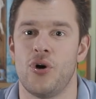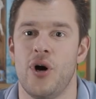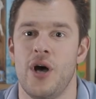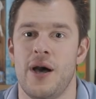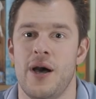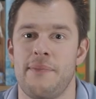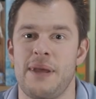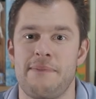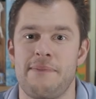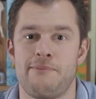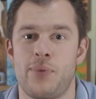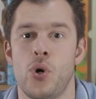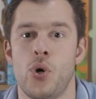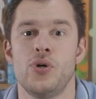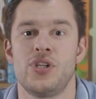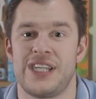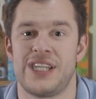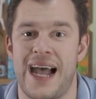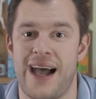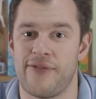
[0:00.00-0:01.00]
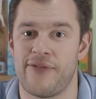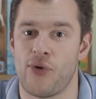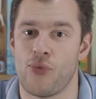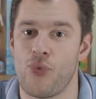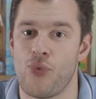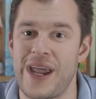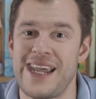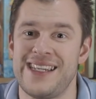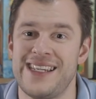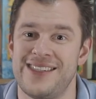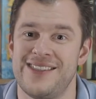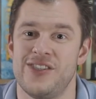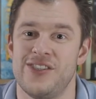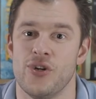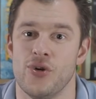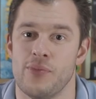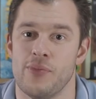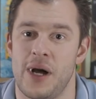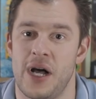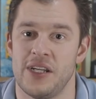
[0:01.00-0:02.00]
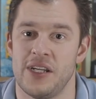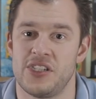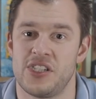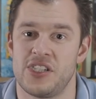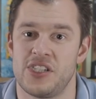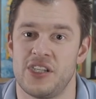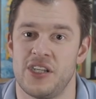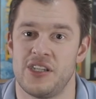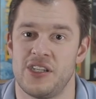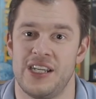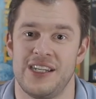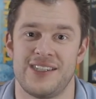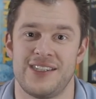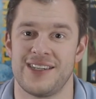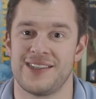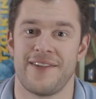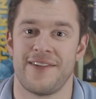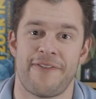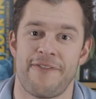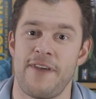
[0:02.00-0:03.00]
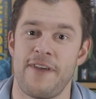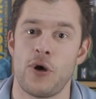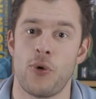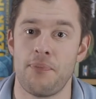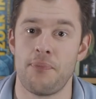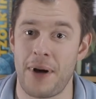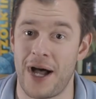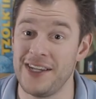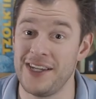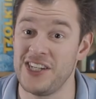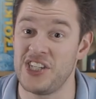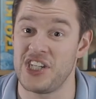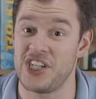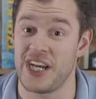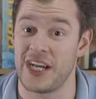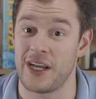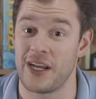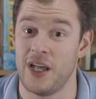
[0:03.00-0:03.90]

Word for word: being pushed out of a race too much. It doesn't feel punishing.